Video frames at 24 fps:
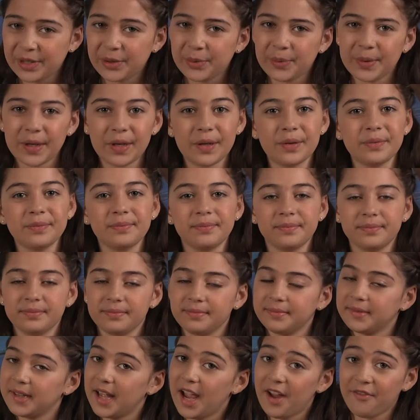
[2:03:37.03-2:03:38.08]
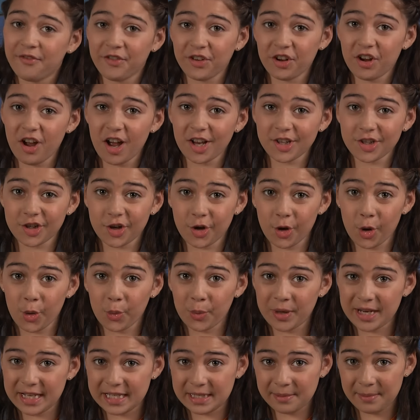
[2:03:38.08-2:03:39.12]
Well, I forgot to grow
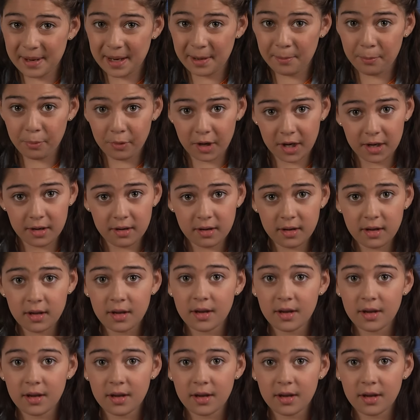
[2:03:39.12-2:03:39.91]
wheat to make bread.